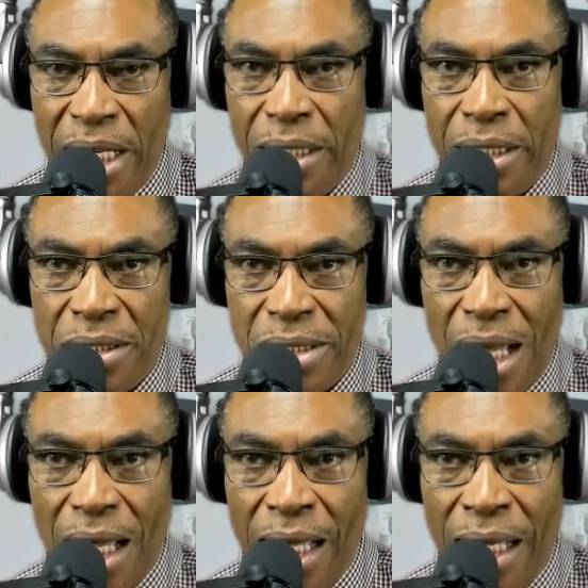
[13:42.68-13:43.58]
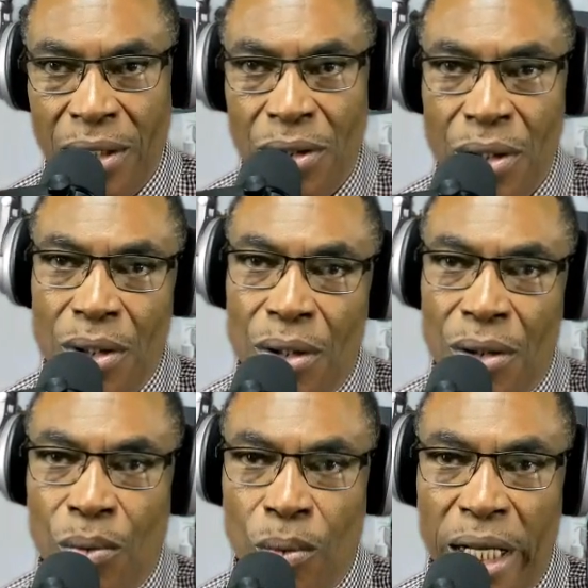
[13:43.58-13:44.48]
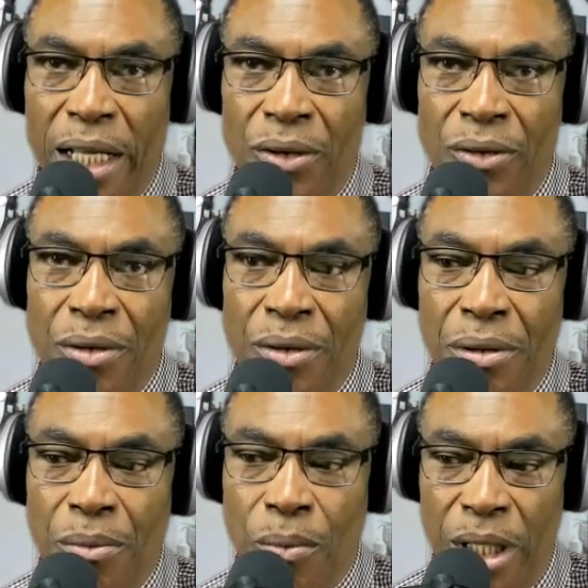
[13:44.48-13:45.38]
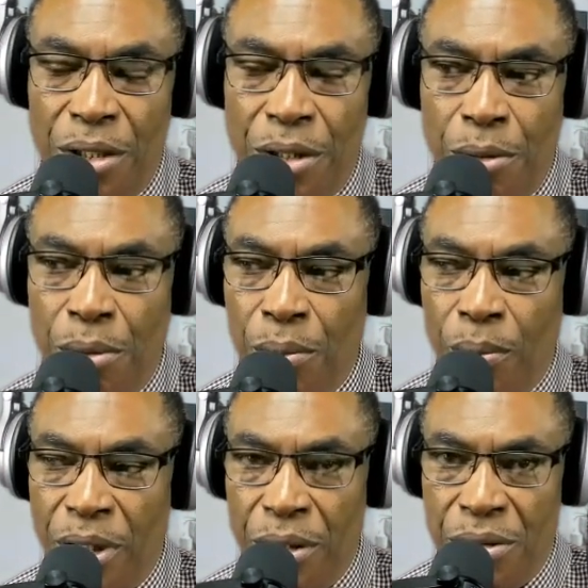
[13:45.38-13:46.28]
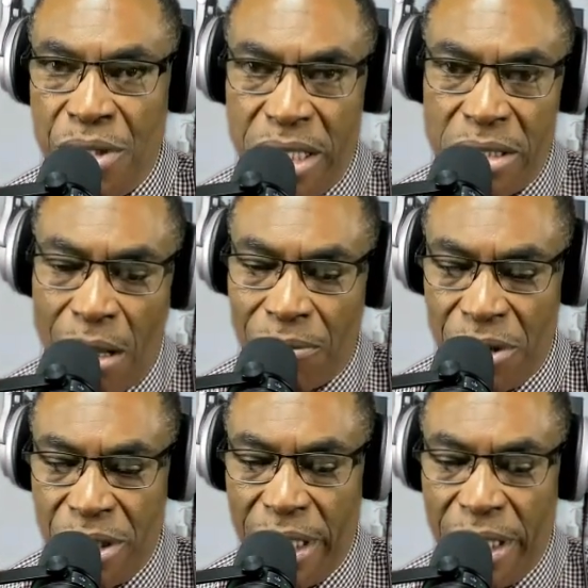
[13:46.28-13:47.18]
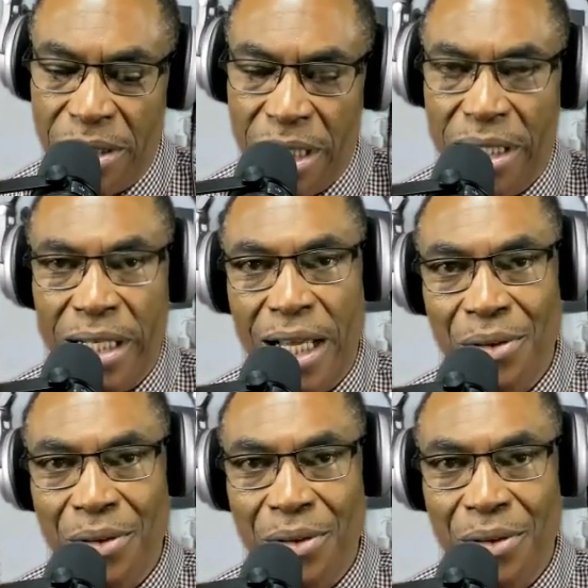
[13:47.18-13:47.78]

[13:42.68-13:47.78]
make you sign when when you when you chase off the judge and